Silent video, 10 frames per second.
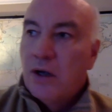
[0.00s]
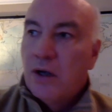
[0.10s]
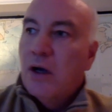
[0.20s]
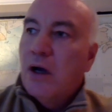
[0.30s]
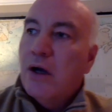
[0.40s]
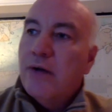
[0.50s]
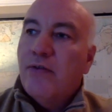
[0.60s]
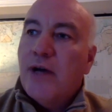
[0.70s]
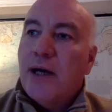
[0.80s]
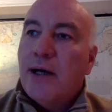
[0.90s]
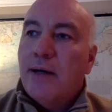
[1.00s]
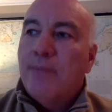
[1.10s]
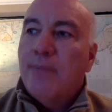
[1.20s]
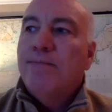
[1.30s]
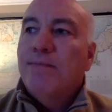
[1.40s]
of
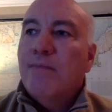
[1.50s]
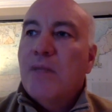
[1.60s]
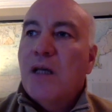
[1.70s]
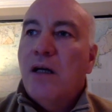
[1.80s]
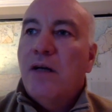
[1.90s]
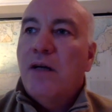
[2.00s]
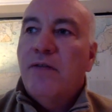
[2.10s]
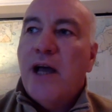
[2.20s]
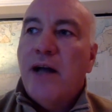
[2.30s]
that,